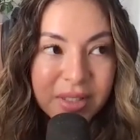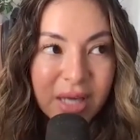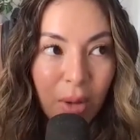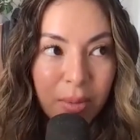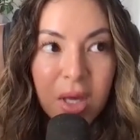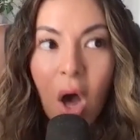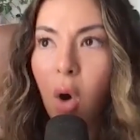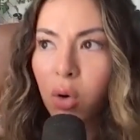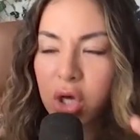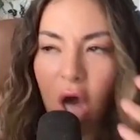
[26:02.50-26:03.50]
tell me,
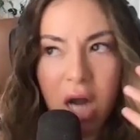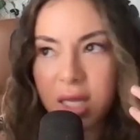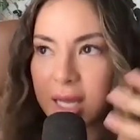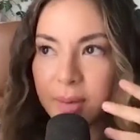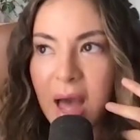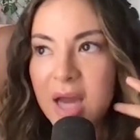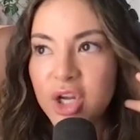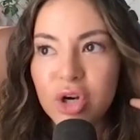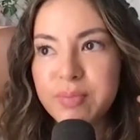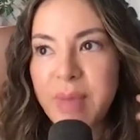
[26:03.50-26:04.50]
oh, you got to get him out of
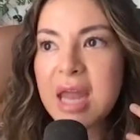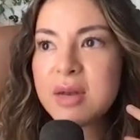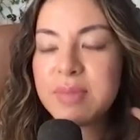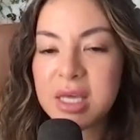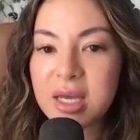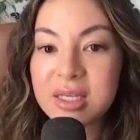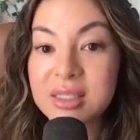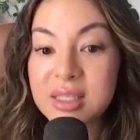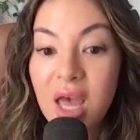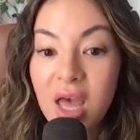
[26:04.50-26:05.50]
your bed
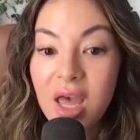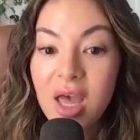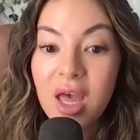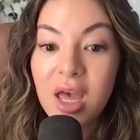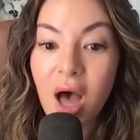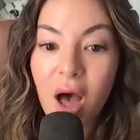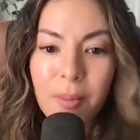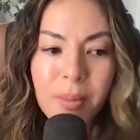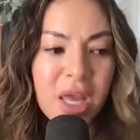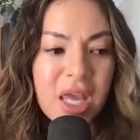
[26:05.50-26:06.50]
because
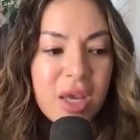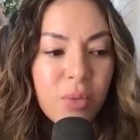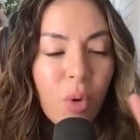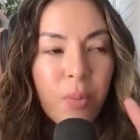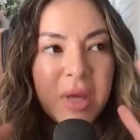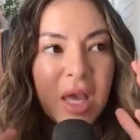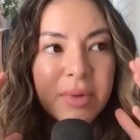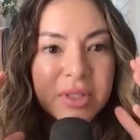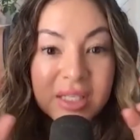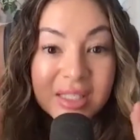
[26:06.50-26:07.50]
he won't be
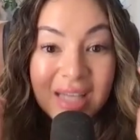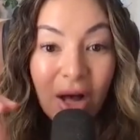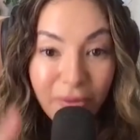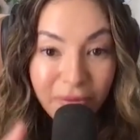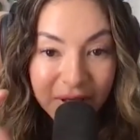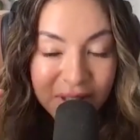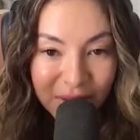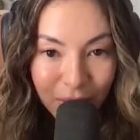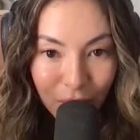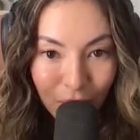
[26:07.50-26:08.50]
able to
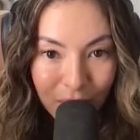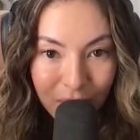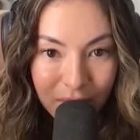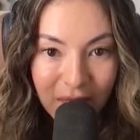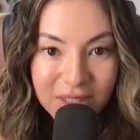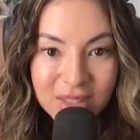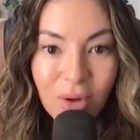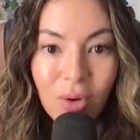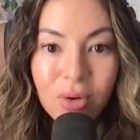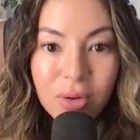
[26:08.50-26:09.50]
self-soothe. That's the
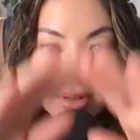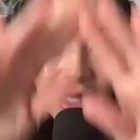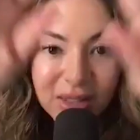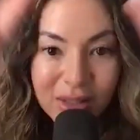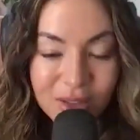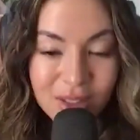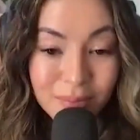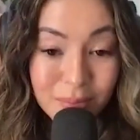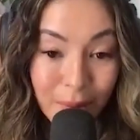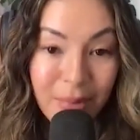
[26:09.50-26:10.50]
whole, that's
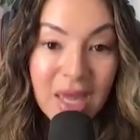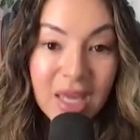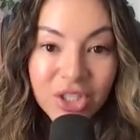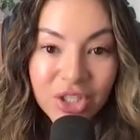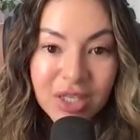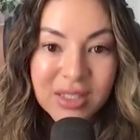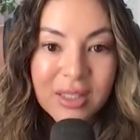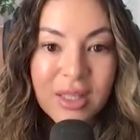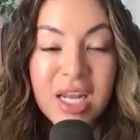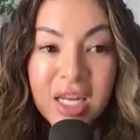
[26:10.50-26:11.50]
the pitch is
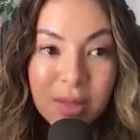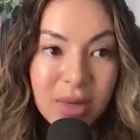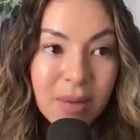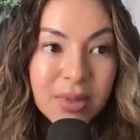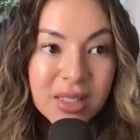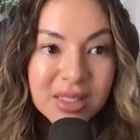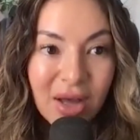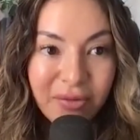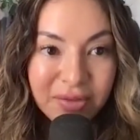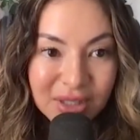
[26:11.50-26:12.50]
they need to be able to
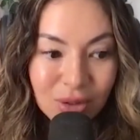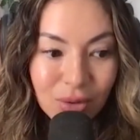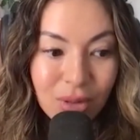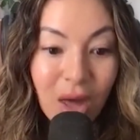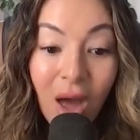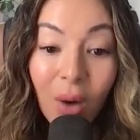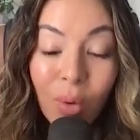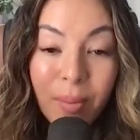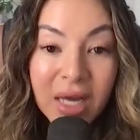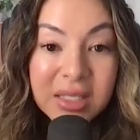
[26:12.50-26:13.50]
self-soothe.
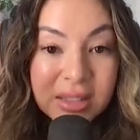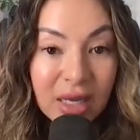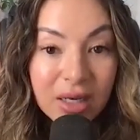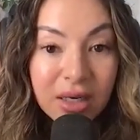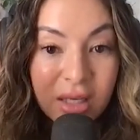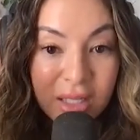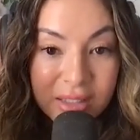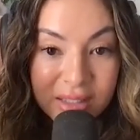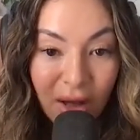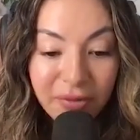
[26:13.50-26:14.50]
Well, my son can
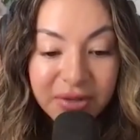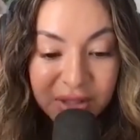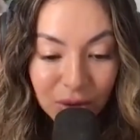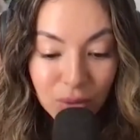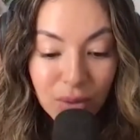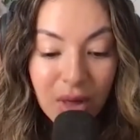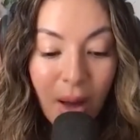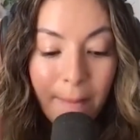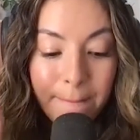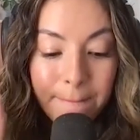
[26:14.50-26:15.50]
self-soothe
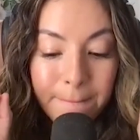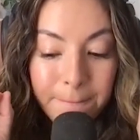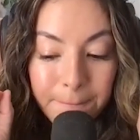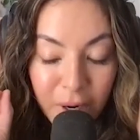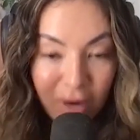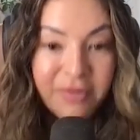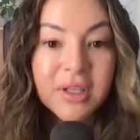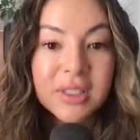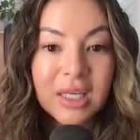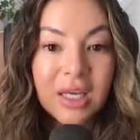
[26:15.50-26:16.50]

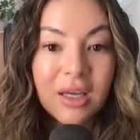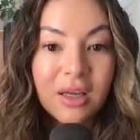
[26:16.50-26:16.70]
perfectly.